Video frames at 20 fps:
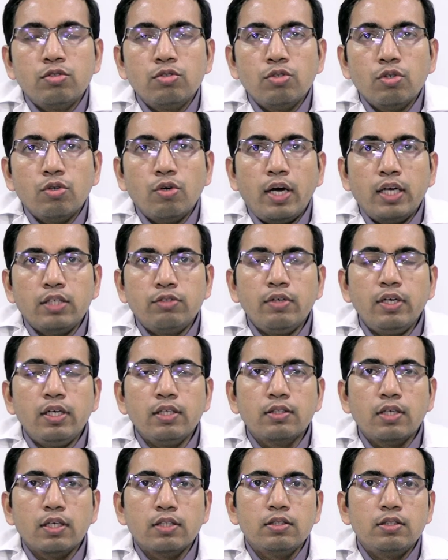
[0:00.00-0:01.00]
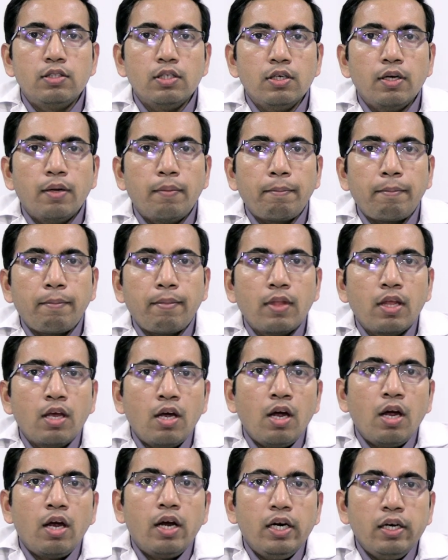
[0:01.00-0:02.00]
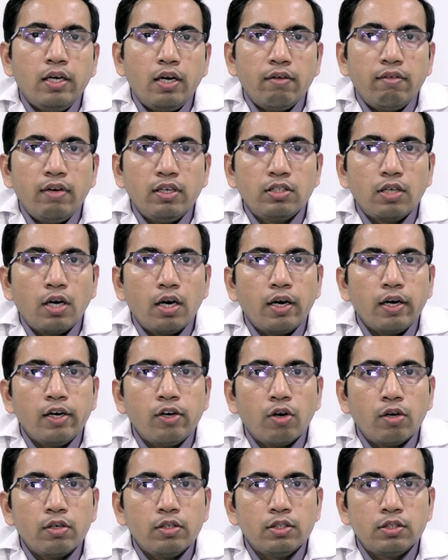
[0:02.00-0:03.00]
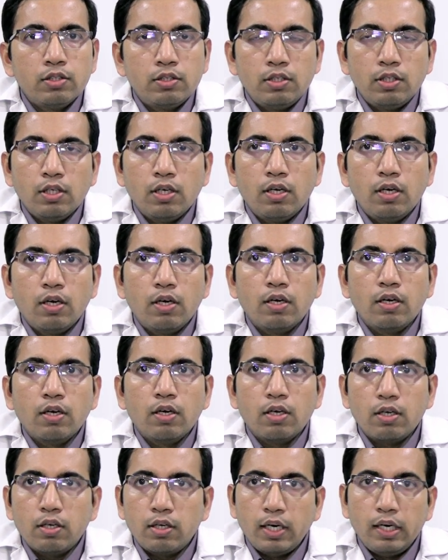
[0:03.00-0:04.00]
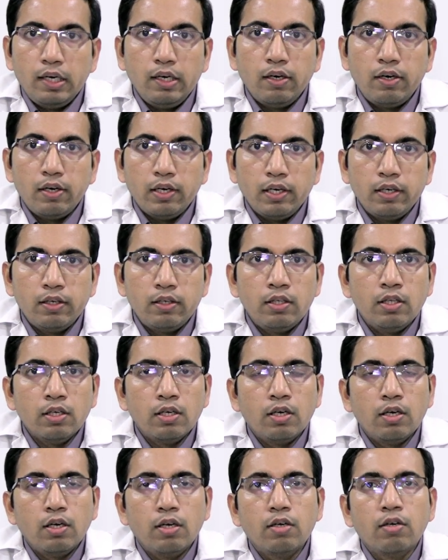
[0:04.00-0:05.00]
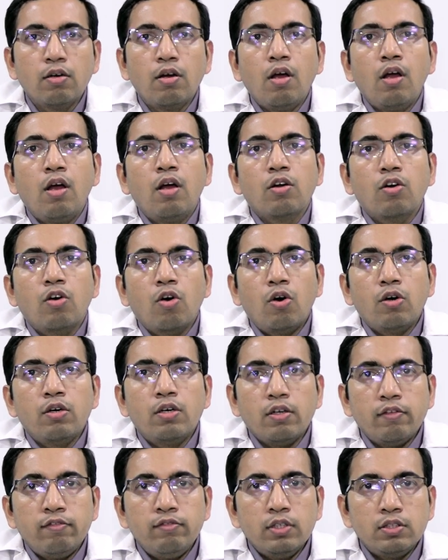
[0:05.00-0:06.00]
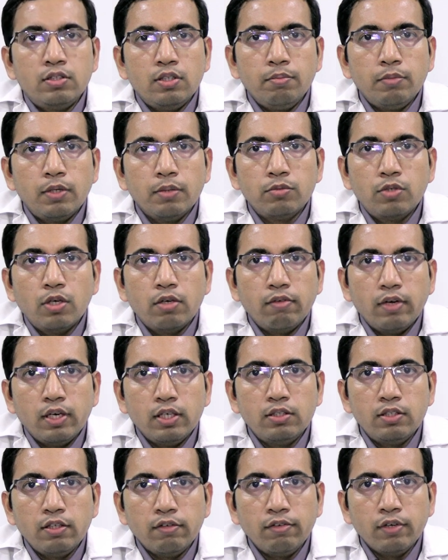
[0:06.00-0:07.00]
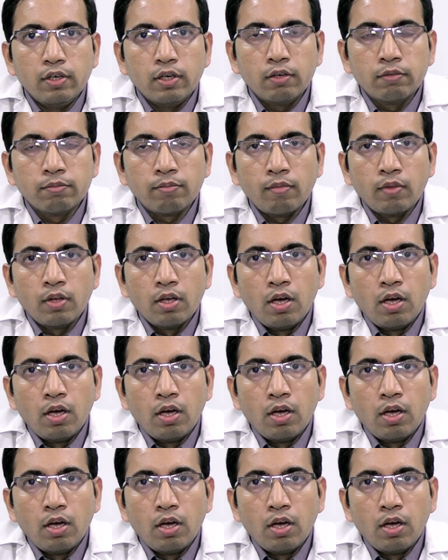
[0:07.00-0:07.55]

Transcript: So, as we discussed, uh, interventional radiologist uh, can treat the clot if the symptoms are very severe.